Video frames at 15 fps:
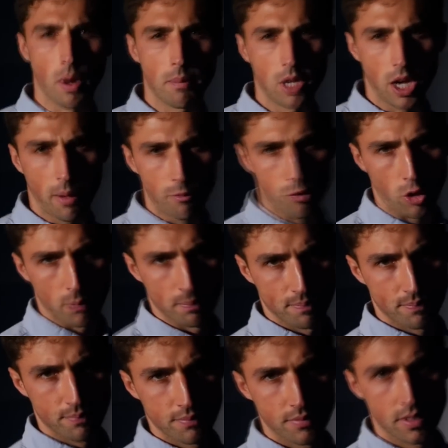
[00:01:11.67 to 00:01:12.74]
web come from?
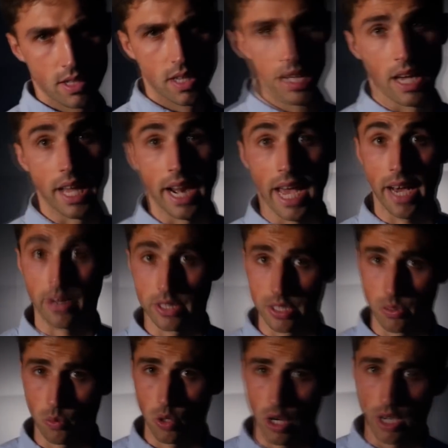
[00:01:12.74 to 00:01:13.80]
And how does
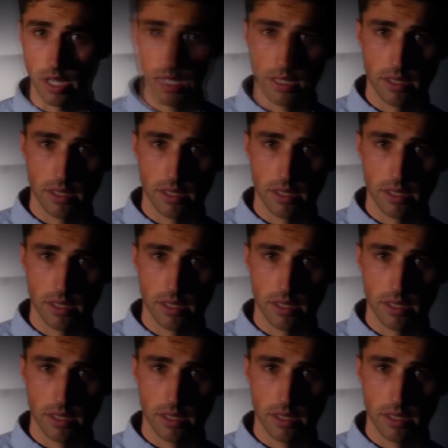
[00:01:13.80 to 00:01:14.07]
it work?